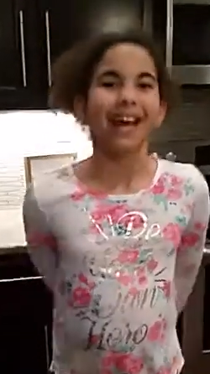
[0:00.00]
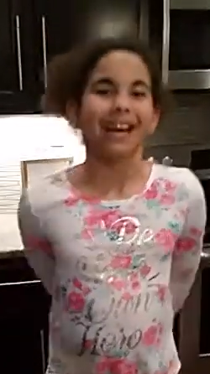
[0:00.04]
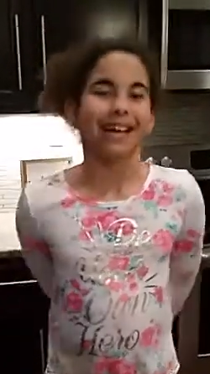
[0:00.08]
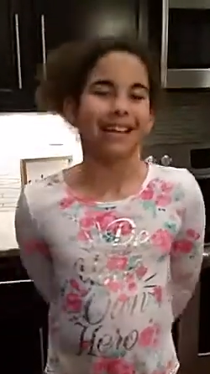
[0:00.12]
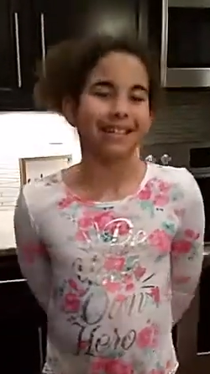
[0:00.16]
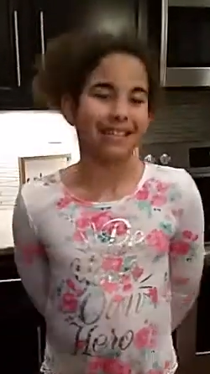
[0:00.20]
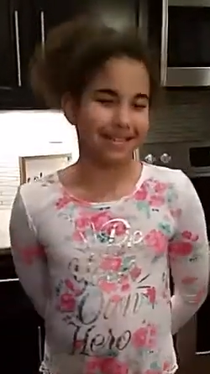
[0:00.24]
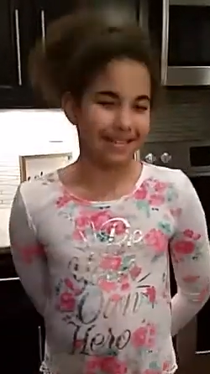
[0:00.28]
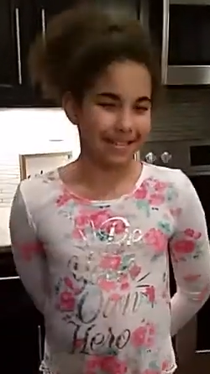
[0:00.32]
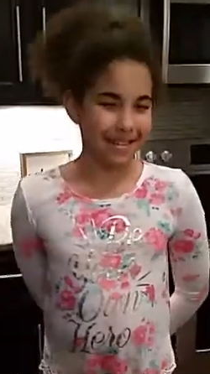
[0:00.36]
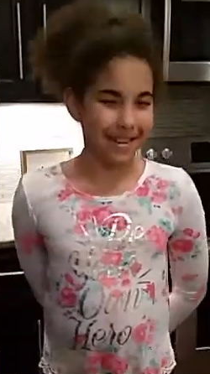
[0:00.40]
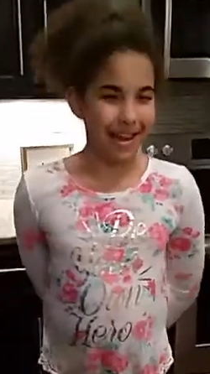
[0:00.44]

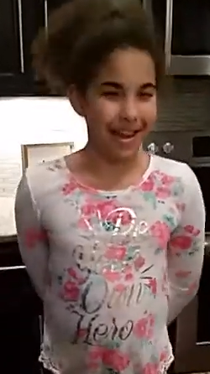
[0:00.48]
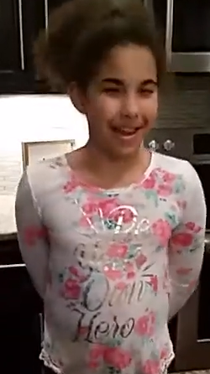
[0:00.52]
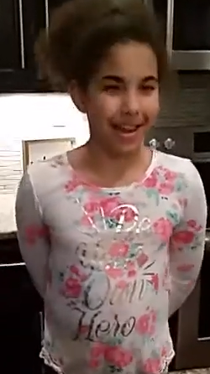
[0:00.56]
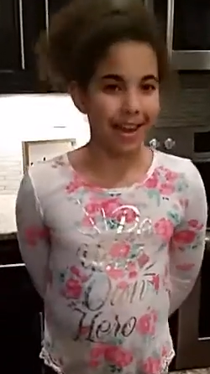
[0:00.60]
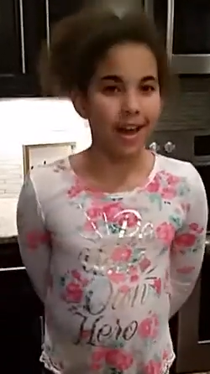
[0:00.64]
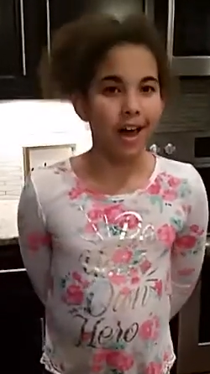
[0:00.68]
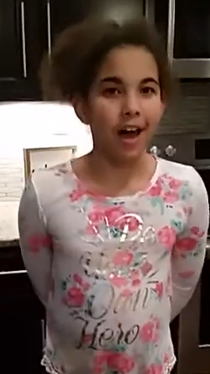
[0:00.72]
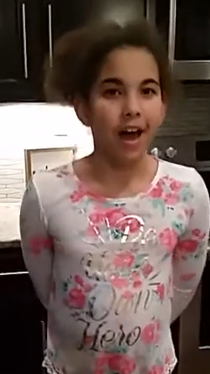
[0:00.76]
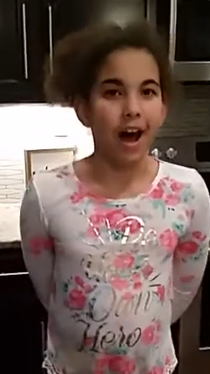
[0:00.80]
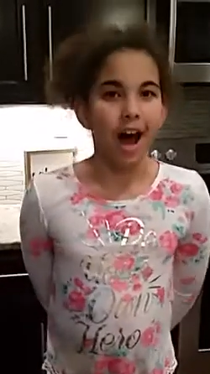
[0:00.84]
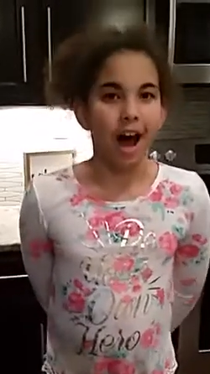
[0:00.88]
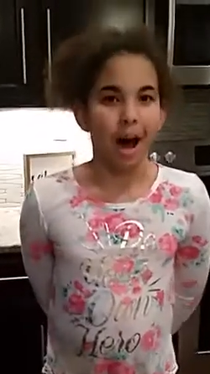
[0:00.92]
And
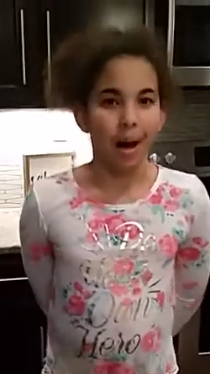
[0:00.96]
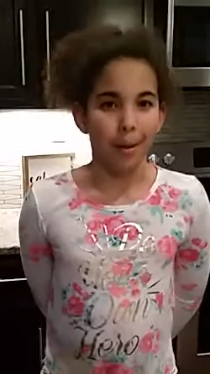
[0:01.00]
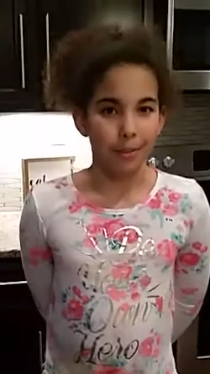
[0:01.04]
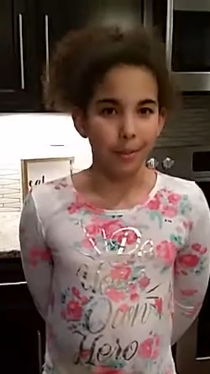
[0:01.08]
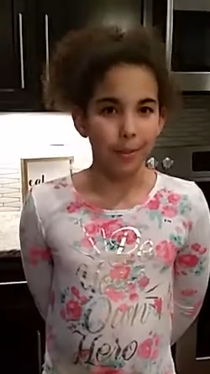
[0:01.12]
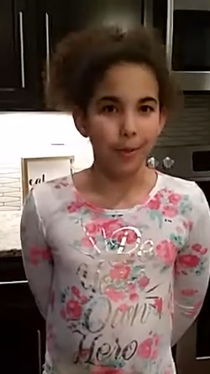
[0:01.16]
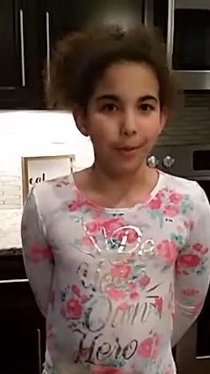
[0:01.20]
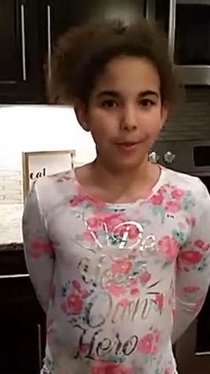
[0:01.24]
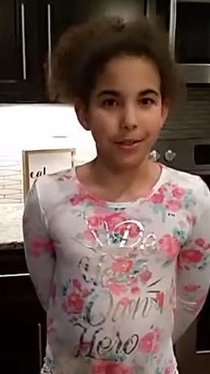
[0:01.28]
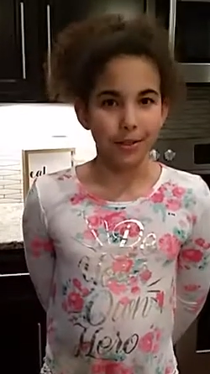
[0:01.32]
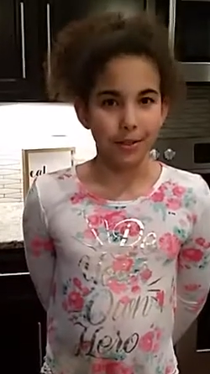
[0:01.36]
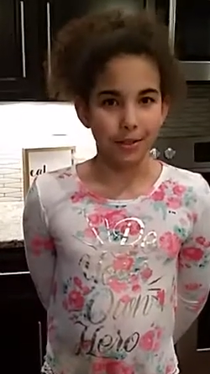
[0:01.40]
today,
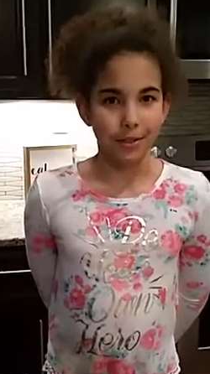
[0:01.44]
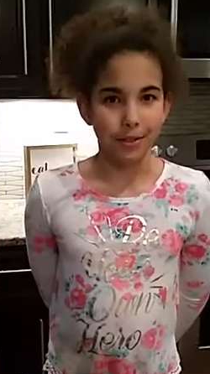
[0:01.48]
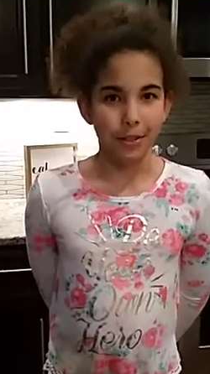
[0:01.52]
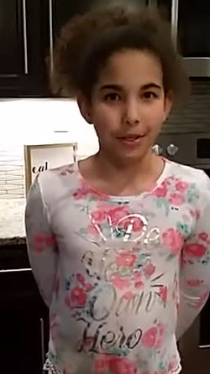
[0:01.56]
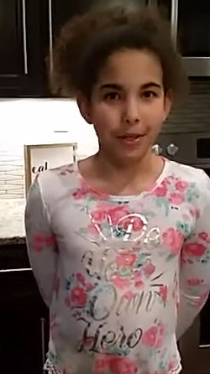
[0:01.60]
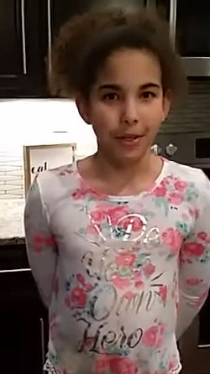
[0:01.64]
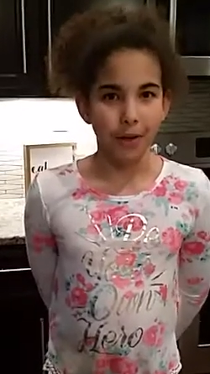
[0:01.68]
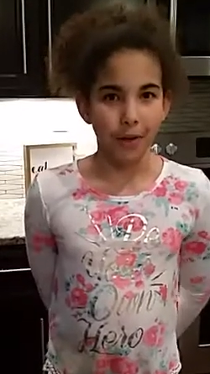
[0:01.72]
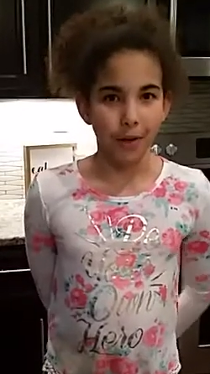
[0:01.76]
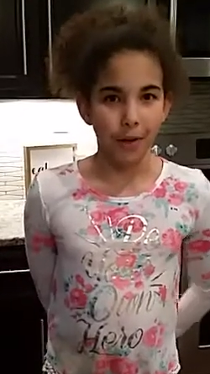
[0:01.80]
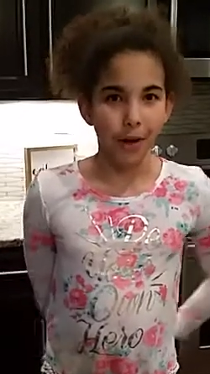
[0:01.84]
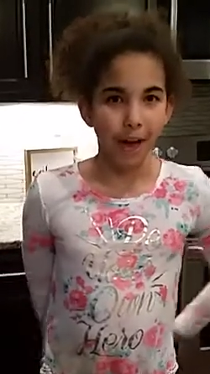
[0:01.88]
I'm going to
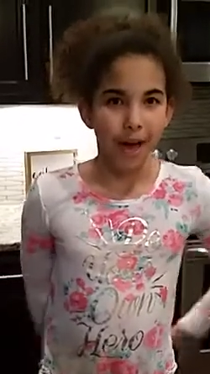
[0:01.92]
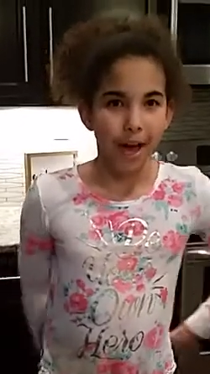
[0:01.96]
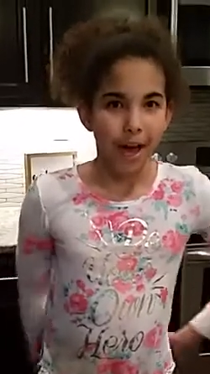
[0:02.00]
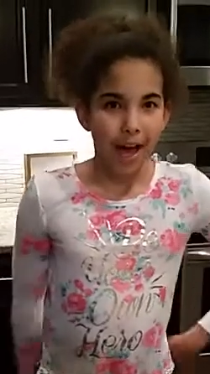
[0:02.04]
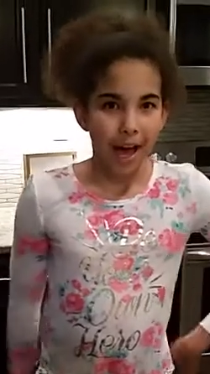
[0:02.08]
show you